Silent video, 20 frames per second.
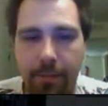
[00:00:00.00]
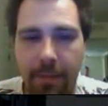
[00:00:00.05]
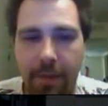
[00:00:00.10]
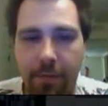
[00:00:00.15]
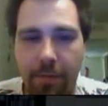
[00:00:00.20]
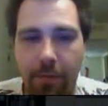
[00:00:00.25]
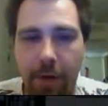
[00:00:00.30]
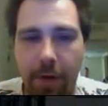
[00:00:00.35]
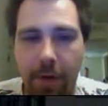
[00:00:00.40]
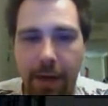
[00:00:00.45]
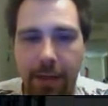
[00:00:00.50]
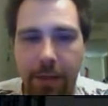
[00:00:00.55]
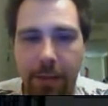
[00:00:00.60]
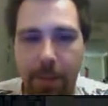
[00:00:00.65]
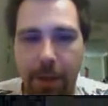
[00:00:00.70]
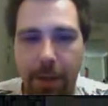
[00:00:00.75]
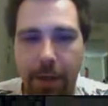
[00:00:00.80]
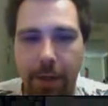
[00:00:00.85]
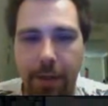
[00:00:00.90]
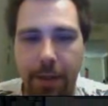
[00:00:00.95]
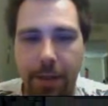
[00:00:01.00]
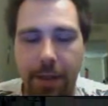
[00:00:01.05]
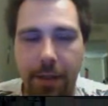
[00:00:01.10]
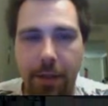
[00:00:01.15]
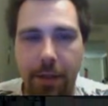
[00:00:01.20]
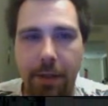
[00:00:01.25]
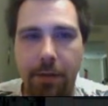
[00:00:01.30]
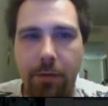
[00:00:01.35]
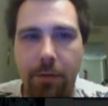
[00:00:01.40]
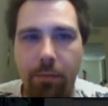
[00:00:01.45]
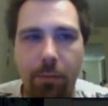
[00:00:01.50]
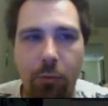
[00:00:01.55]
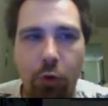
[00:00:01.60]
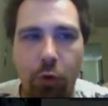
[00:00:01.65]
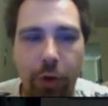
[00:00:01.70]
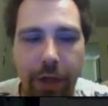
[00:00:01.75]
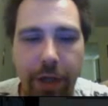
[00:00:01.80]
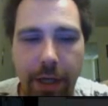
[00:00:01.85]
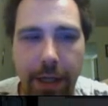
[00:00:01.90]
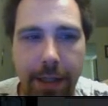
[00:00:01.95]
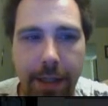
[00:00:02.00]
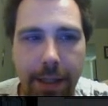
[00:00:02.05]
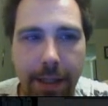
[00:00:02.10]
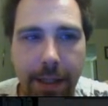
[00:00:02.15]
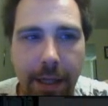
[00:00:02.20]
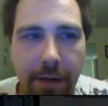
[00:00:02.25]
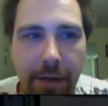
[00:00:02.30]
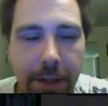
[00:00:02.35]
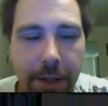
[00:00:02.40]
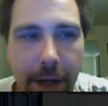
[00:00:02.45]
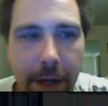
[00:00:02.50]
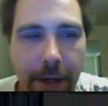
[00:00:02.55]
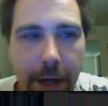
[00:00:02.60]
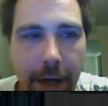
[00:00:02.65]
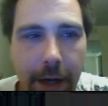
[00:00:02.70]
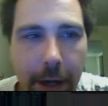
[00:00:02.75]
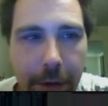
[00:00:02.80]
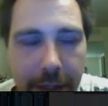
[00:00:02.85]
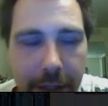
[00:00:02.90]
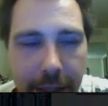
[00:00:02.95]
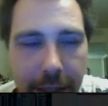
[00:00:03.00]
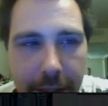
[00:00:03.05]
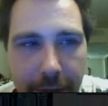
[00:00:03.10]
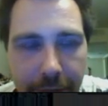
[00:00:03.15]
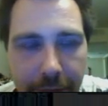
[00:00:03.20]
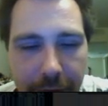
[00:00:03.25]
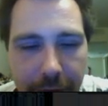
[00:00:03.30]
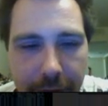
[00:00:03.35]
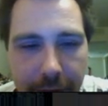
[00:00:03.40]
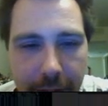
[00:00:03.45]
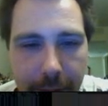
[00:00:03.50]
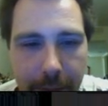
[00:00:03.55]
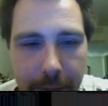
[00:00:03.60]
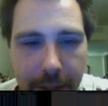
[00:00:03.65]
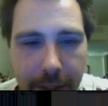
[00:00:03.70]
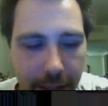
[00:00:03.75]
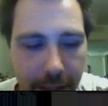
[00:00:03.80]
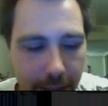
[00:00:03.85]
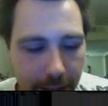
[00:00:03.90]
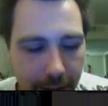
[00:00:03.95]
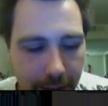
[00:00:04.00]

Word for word: frost berries and tree nuts and stuff because our health is at the 50%.